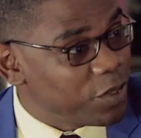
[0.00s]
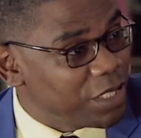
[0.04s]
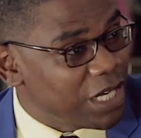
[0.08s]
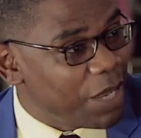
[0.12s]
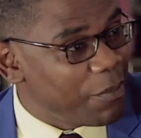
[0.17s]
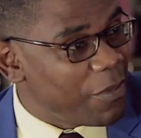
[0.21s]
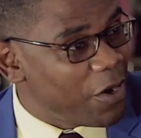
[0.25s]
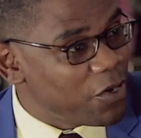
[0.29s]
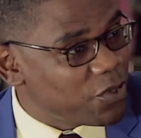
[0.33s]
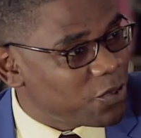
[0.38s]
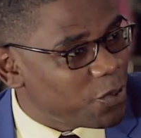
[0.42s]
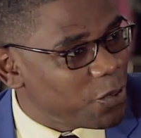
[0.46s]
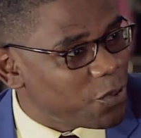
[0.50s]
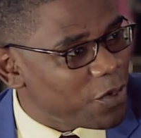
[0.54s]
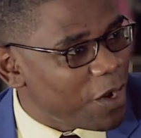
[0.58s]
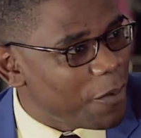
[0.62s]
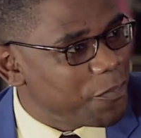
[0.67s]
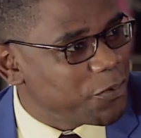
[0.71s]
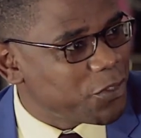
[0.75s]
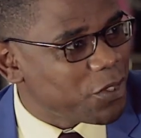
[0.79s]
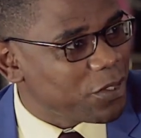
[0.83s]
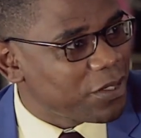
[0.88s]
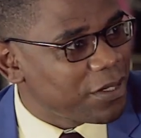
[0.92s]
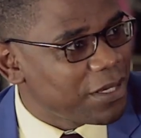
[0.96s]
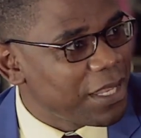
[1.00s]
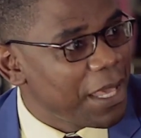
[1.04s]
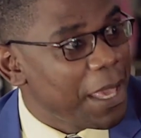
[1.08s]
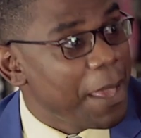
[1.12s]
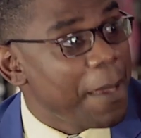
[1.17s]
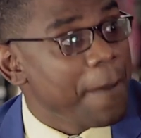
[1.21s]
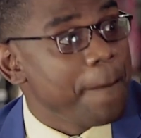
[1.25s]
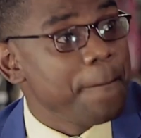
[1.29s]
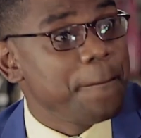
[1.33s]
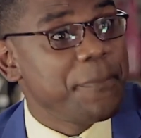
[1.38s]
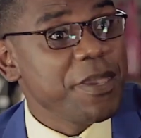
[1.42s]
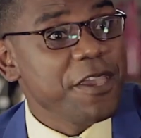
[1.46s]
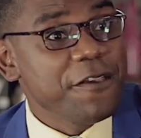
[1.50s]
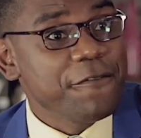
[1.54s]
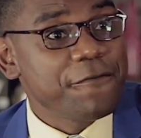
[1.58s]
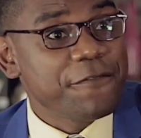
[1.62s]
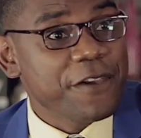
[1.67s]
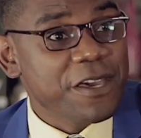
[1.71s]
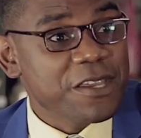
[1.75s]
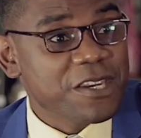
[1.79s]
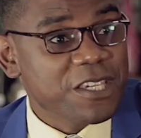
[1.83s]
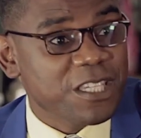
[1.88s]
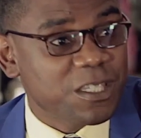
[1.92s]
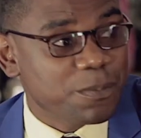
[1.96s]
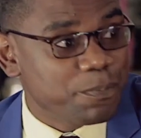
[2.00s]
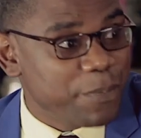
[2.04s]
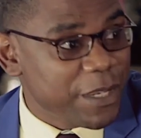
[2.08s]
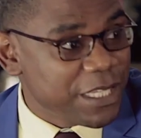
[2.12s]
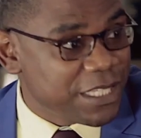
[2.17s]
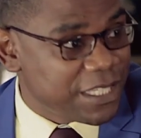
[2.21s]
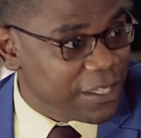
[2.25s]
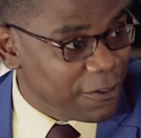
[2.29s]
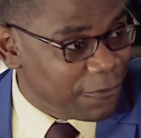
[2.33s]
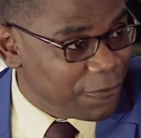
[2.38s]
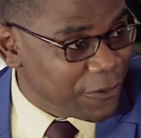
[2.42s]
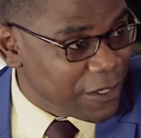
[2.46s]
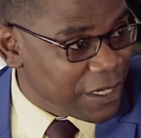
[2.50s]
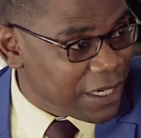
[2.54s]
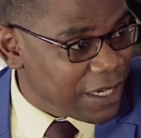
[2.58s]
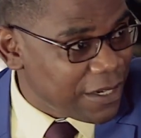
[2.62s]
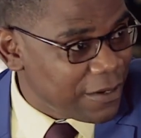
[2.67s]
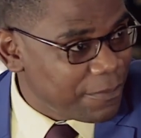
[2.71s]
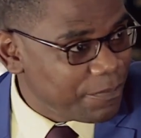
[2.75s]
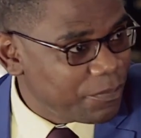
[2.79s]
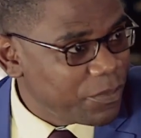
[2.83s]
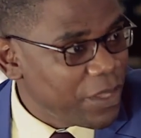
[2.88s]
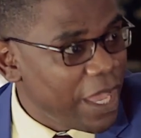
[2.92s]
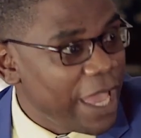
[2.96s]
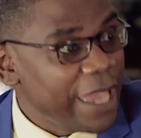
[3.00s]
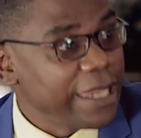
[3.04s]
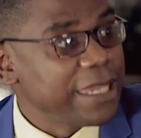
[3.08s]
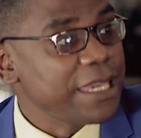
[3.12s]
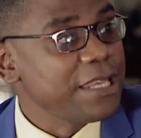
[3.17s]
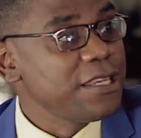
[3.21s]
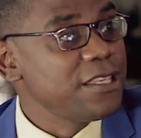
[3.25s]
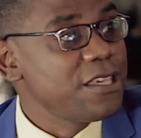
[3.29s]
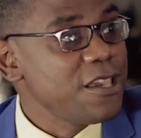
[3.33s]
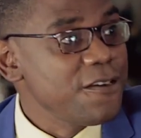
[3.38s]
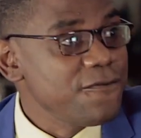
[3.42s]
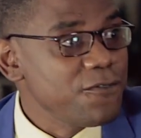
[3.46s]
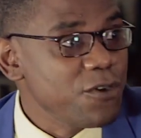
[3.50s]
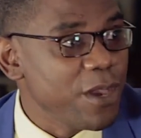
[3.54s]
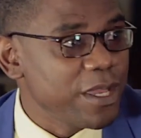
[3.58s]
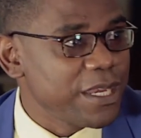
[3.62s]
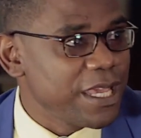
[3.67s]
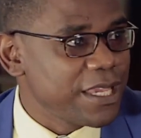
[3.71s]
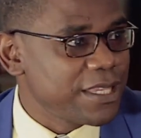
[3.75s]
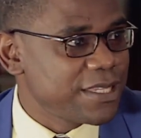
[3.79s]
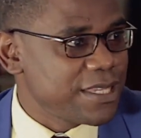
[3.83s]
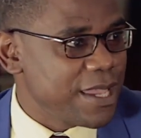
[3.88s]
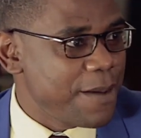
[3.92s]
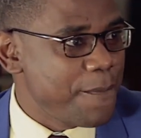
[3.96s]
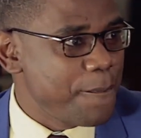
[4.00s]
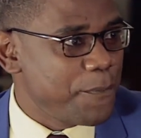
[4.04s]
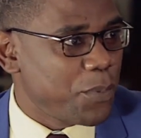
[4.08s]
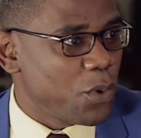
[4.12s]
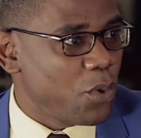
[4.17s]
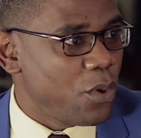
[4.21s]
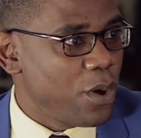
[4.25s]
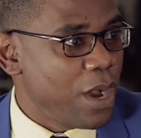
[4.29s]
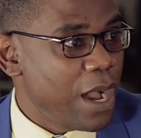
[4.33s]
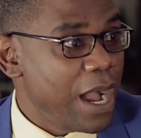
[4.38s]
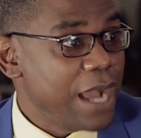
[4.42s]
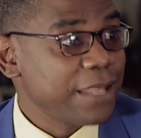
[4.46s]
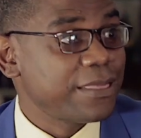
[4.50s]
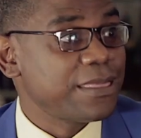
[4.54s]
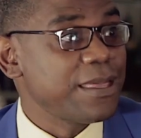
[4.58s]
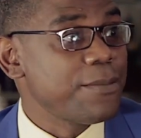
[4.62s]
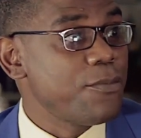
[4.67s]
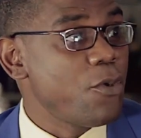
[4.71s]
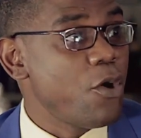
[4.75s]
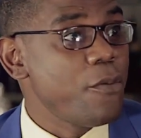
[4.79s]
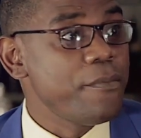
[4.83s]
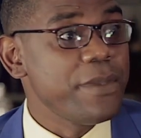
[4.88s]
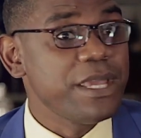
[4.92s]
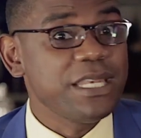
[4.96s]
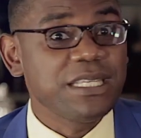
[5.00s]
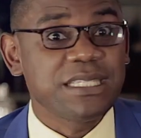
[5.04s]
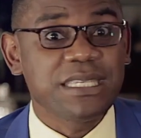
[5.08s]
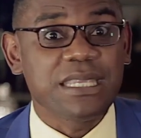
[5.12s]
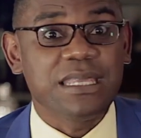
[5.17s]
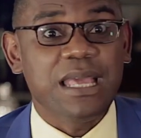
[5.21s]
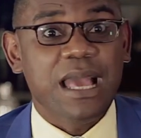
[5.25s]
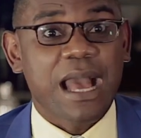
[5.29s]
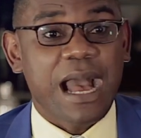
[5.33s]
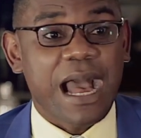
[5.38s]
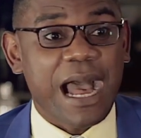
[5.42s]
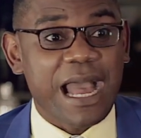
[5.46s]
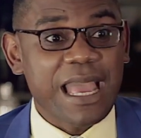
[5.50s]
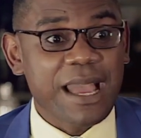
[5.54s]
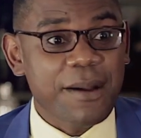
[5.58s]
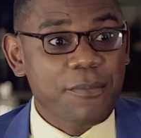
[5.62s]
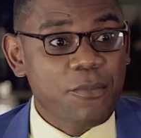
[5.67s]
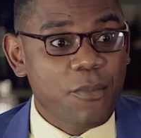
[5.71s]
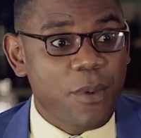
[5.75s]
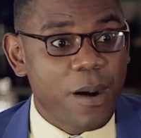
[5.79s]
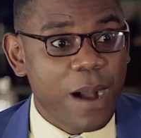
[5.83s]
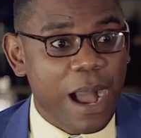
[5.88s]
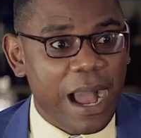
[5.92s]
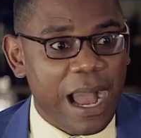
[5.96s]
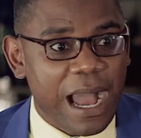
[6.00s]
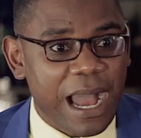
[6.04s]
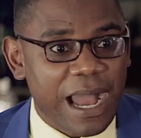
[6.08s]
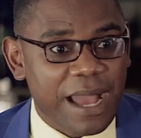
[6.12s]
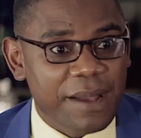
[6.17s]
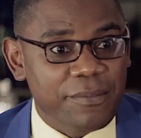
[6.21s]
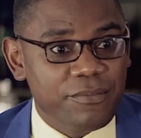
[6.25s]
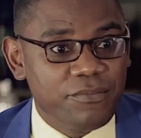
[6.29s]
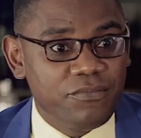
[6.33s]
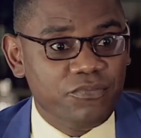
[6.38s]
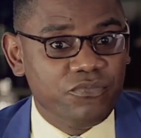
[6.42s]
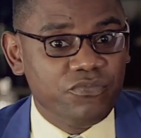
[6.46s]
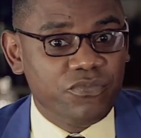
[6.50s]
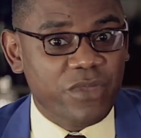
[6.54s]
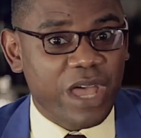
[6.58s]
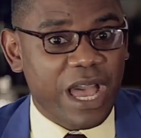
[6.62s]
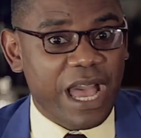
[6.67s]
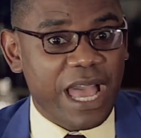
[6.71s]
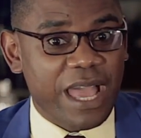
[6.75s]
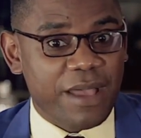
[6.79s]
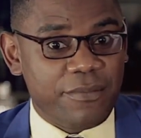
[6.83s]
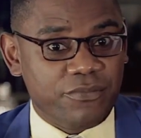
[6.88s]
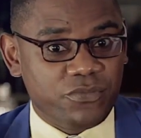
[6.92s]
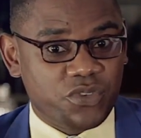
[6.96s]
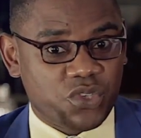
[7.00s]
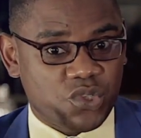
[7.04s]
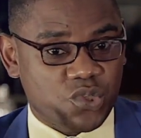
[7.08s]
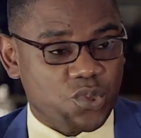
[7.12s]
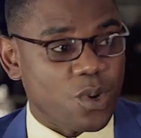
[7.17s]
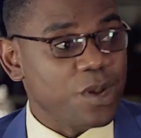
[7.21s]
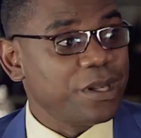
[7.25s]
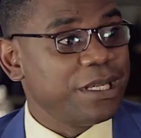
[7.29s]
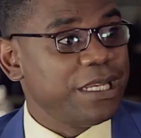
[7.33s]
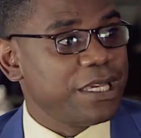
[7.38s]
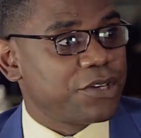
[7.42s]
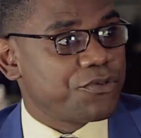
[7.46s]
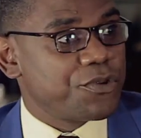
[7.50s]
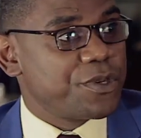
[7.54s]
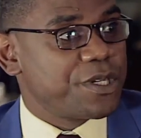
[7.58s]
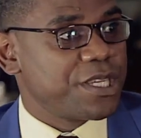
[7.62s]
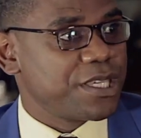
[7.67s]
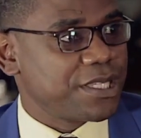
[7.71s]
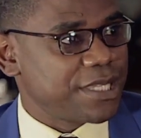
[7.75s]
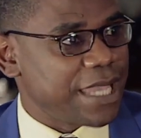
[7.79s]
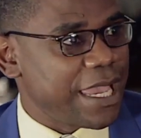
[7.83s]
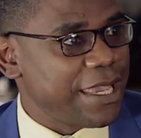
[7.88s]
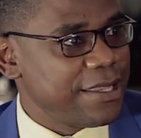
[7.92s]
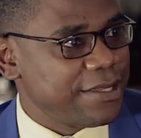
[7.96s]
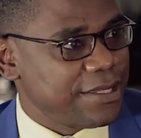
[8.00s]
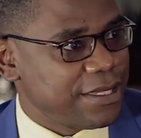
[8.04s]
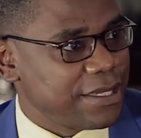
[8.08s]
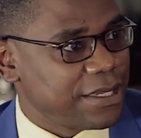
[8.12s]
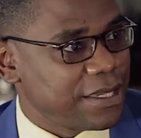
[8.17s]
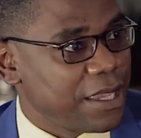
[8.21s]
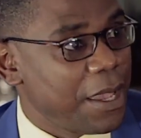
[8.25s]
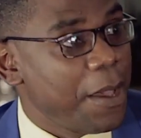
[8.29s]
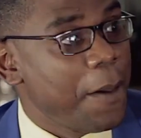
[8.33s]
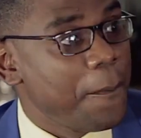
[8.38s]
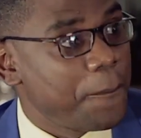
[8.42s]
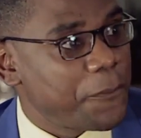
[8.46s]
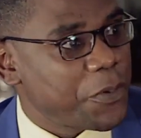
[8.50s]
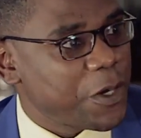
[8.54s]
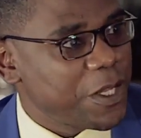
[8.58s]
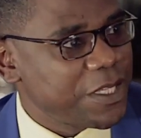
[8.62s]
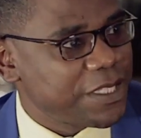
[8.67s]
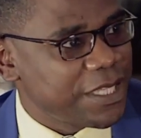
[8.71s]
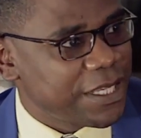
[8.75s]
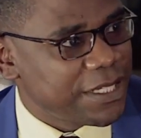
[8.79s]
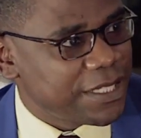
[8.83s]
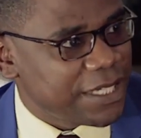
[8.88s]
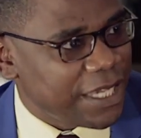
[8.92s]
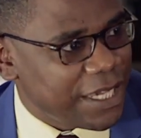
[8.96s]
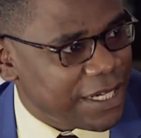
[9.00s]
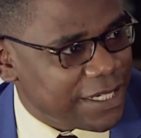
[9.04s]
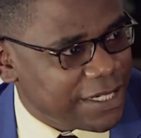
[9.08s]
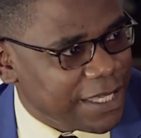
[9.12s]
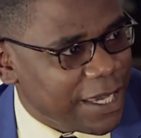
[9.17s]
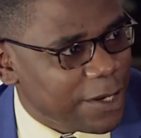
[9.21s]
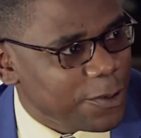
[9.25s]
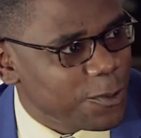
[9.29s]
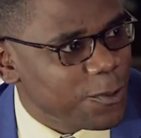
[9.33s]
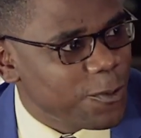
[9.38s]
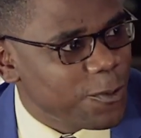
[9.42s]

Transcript: talking about corruption, be very specific. I can give you an example. At the moment, I am strongly criticizing President Edgar